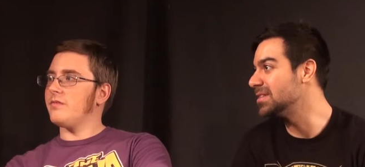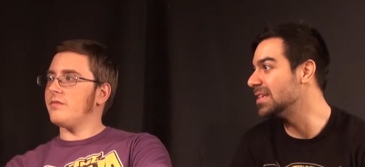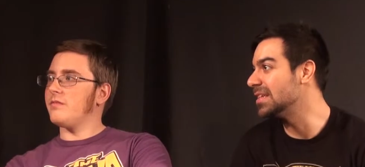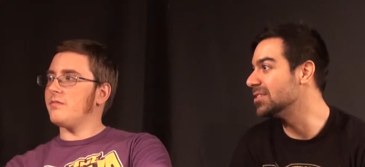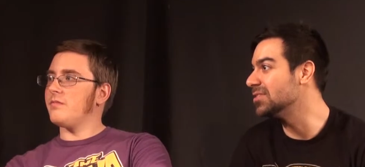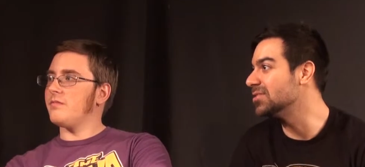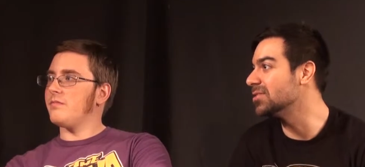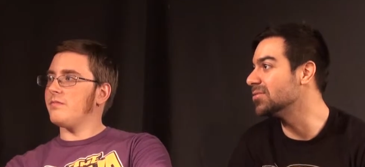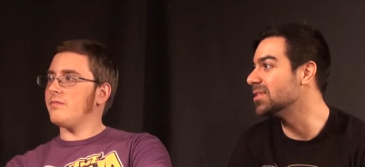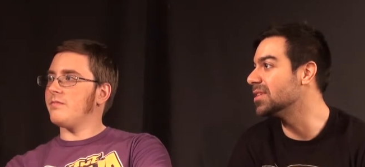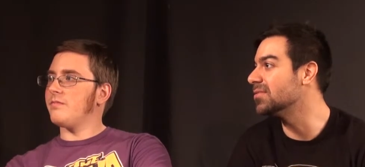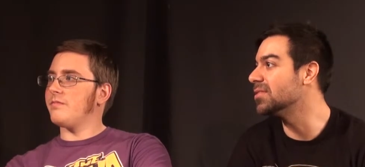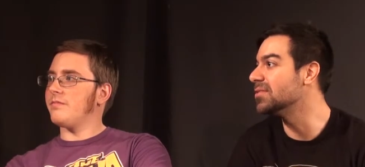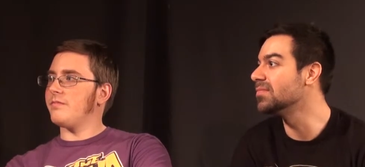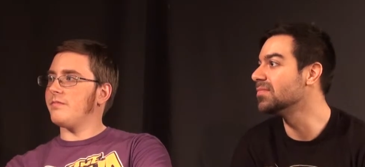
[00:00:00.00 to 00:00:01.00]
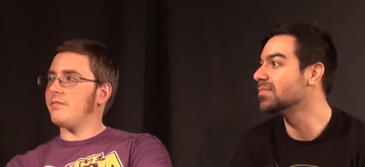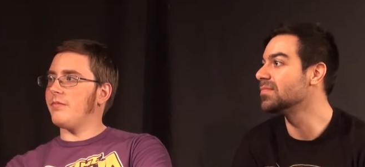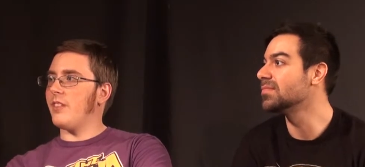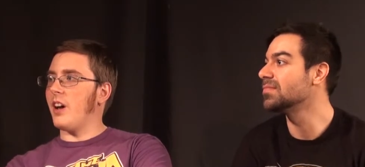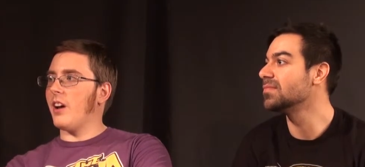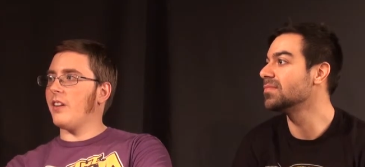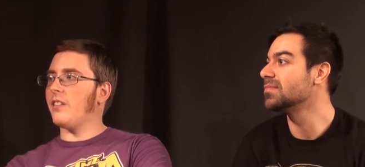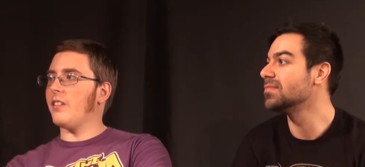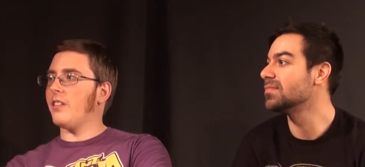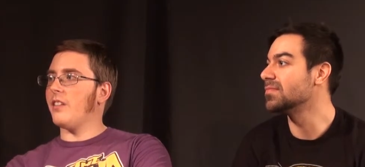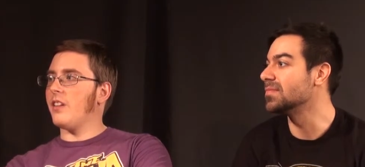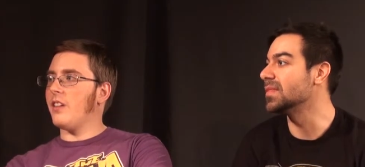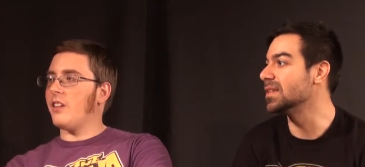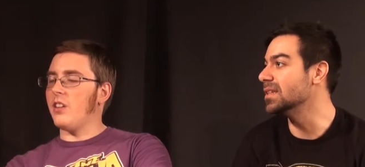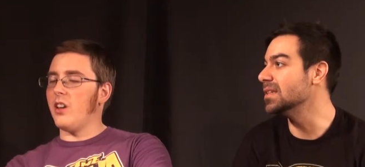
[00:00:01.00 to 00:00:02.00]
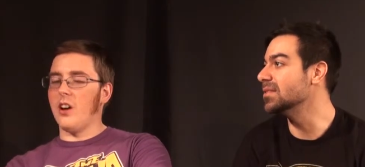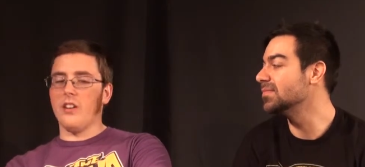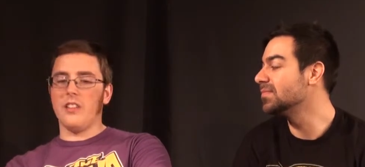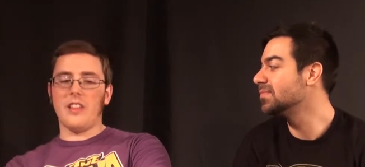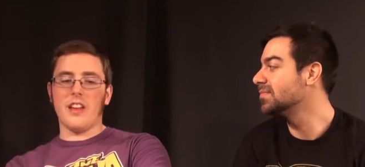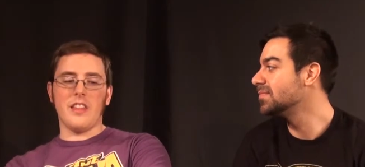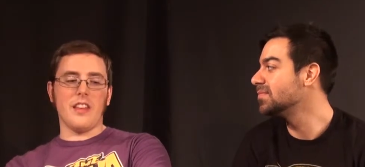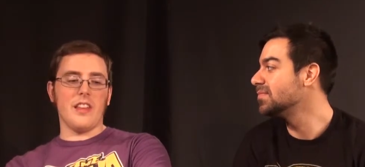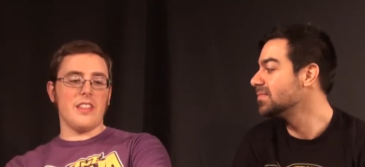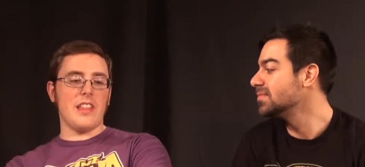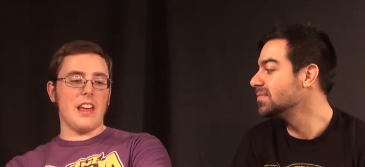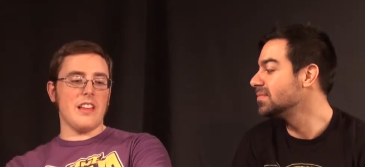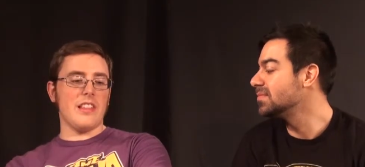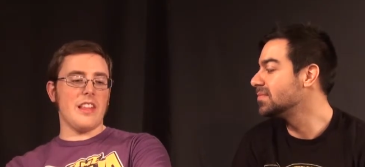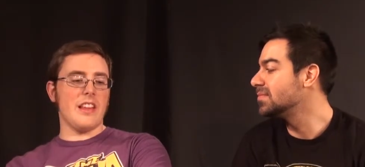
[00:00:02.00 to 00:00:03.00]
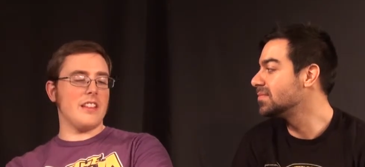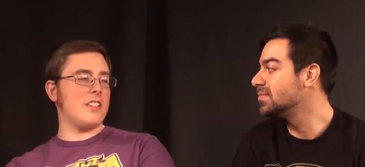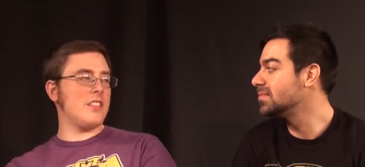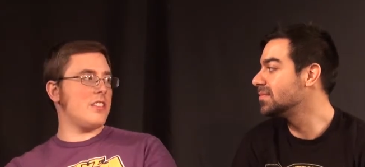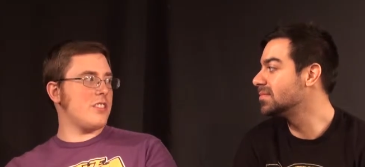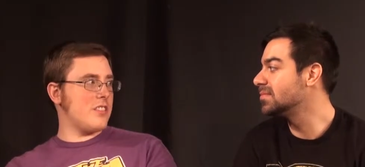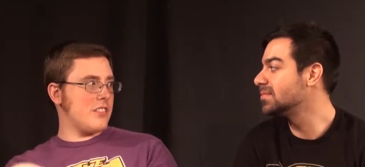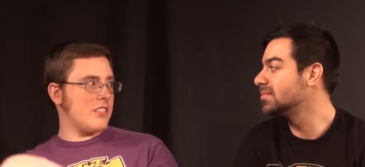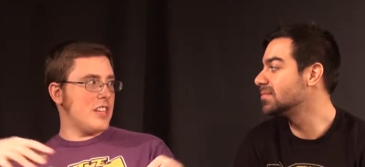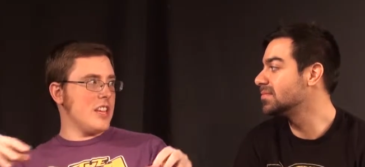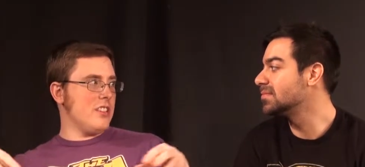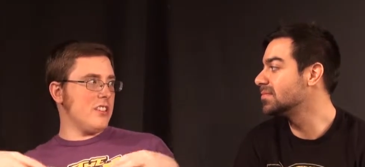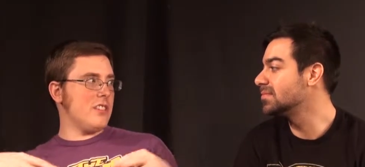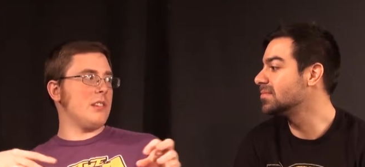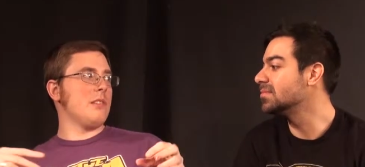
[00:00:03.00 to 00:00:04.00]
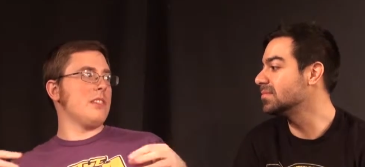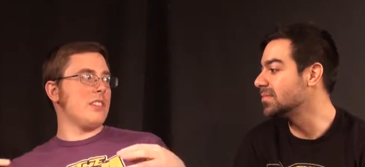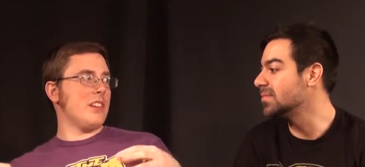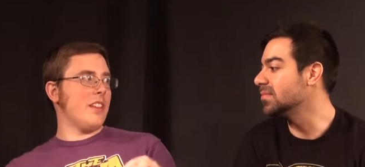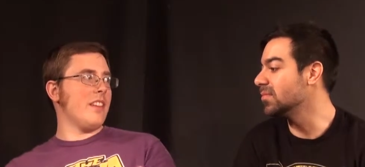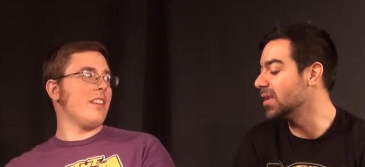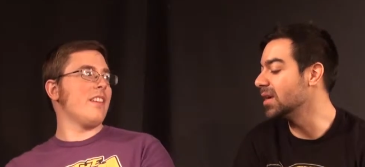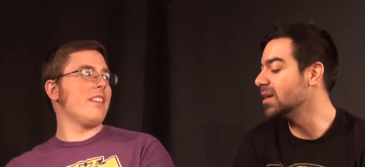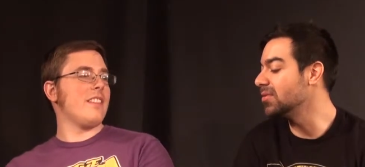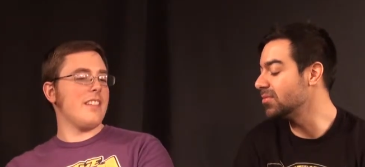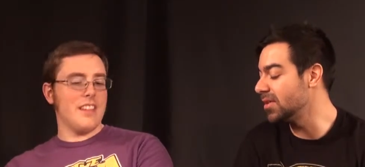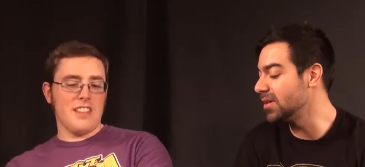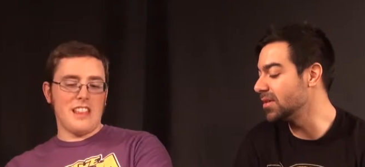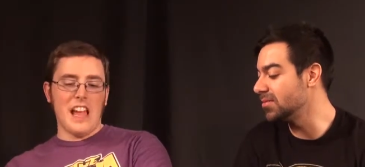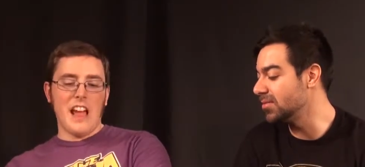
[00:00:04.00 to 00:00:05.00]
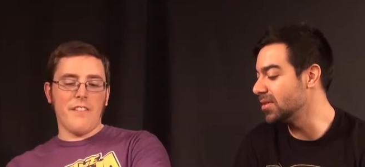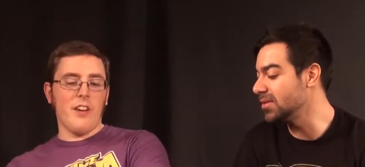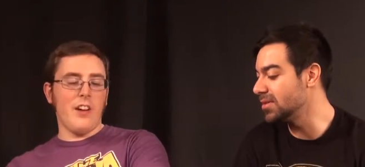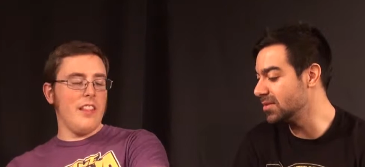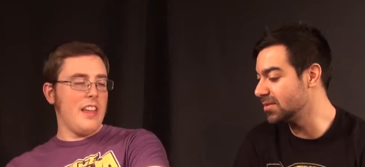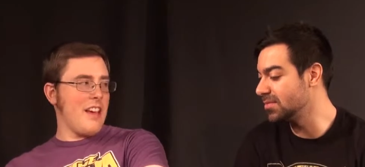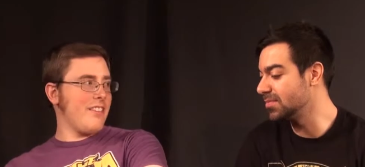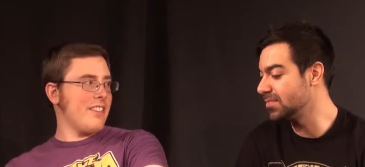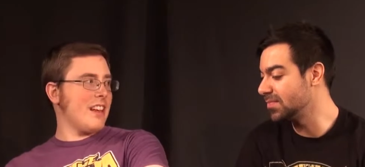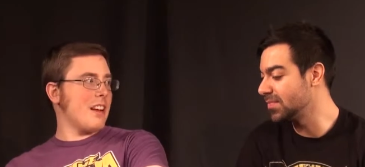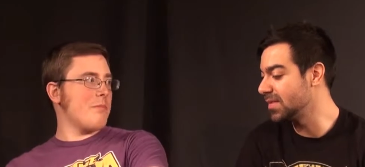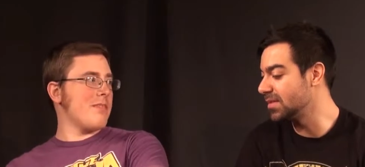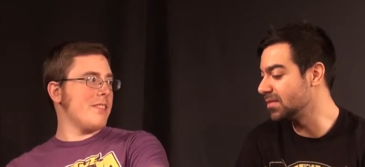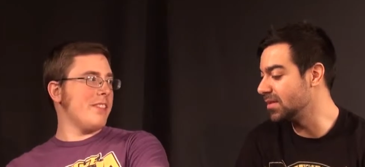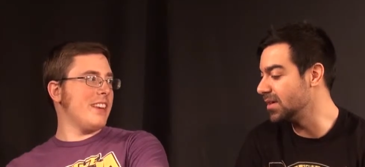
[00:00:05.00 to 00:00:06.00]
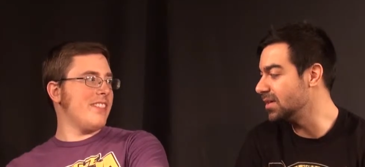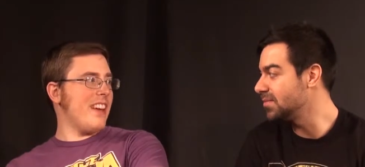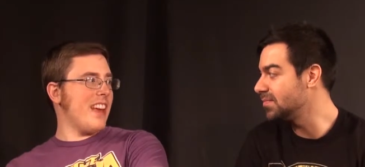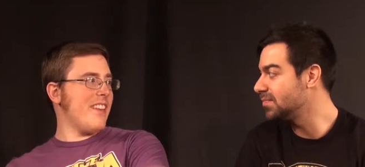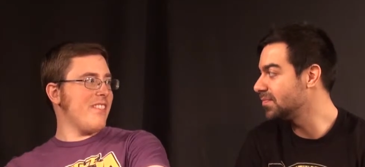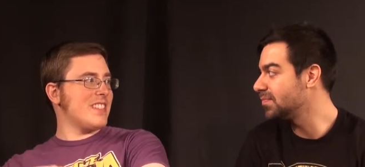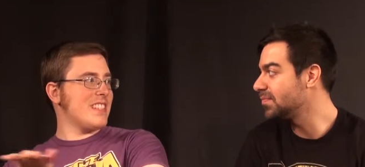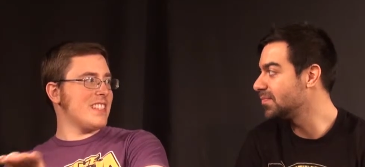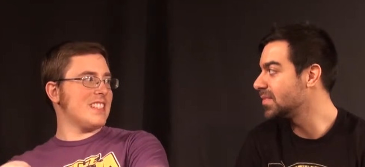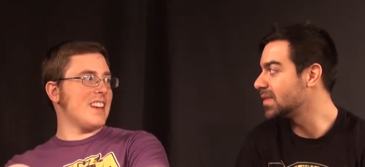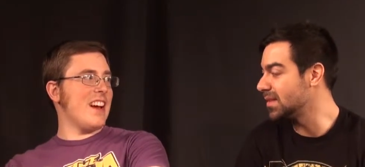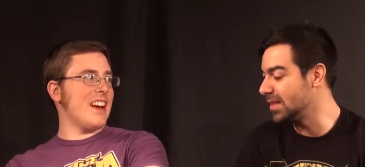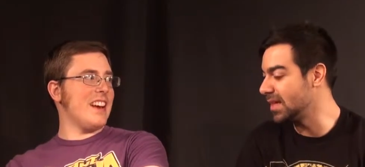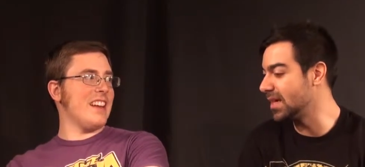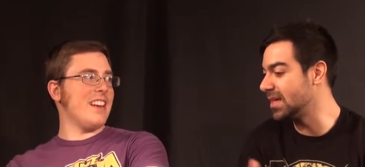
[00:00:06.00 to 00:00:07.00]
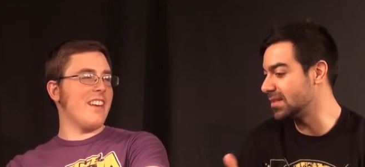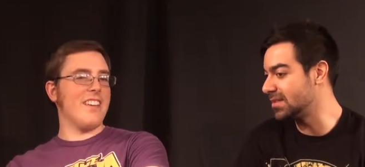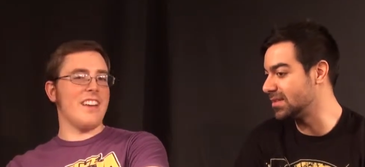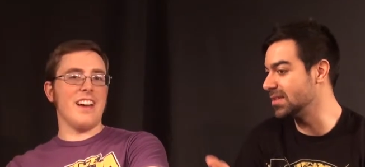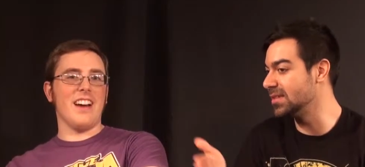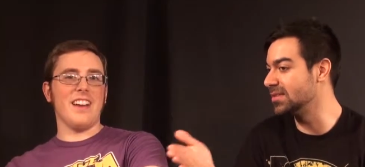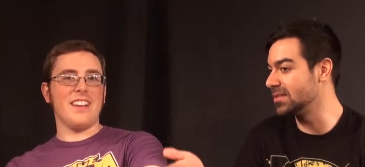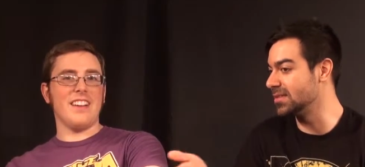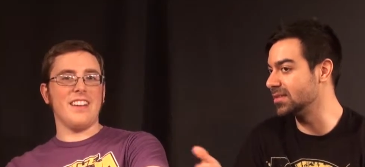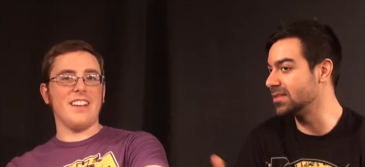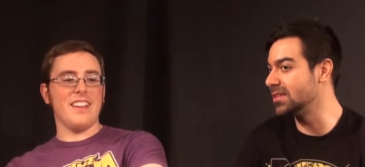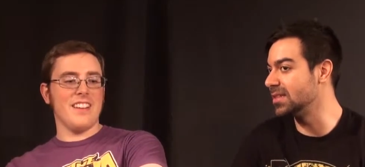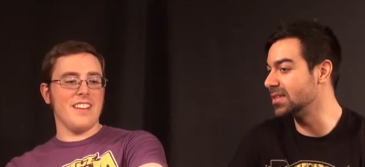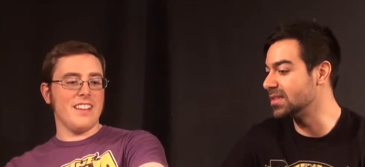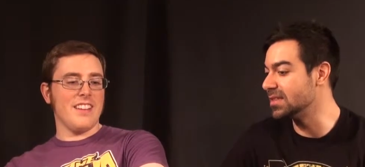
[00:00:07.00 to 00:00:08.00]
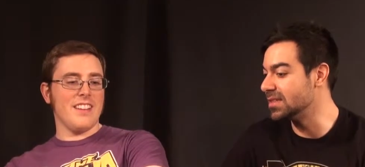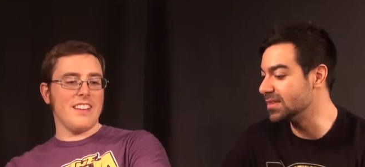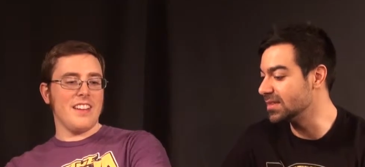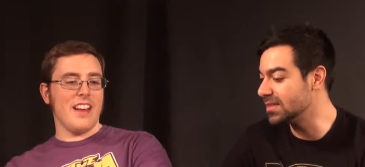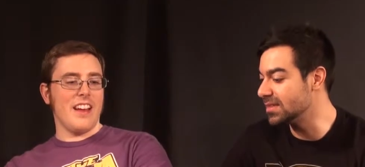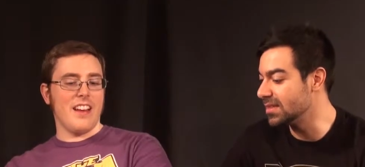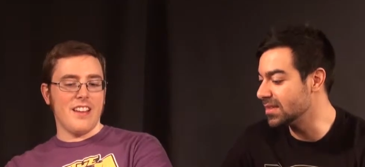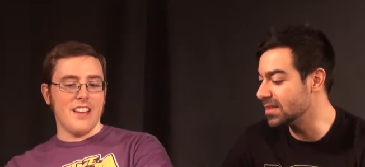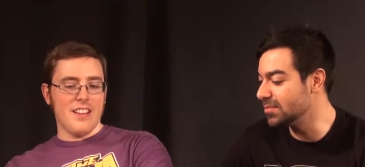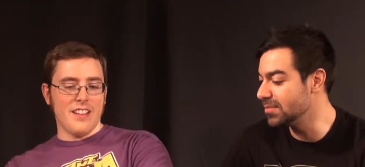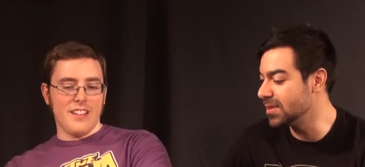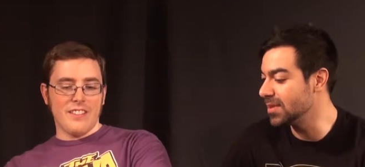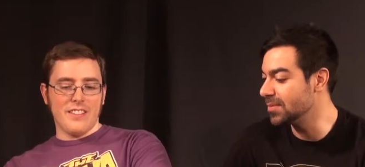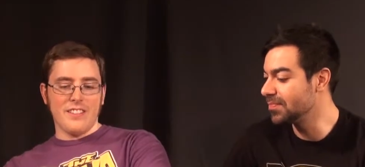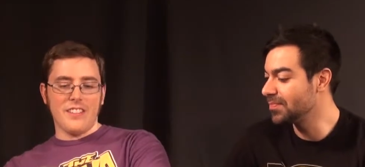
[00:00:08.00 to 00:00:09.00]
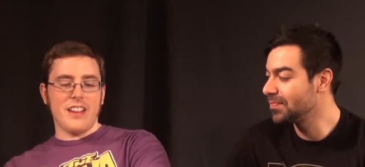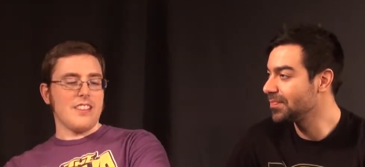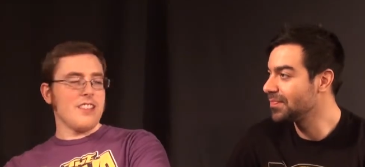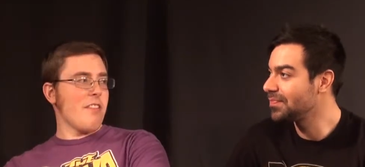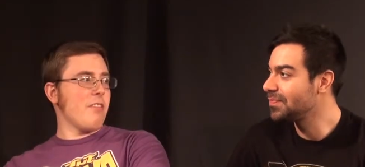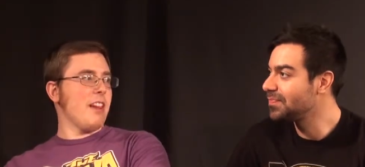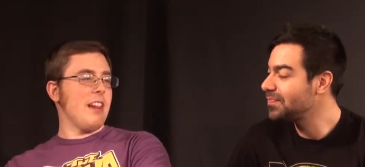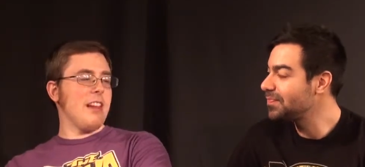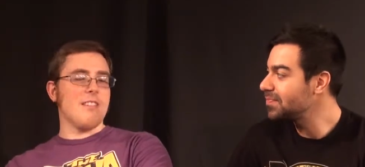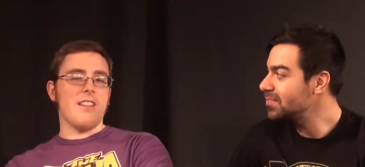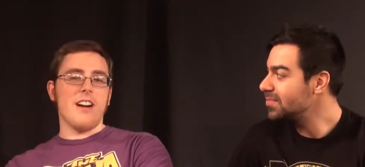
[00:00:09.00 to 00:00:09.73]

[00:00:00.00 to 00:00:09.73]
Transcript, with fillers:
Speaker 1: do danger like, or whatever.
Speaker 2: Sign language. No, yeah, they, they, they teach it to each other. Right, right. They have they have like a primitive ape society. Yeah, Caesar on. teaches. Yeah, it's really cool. Yeah, definitely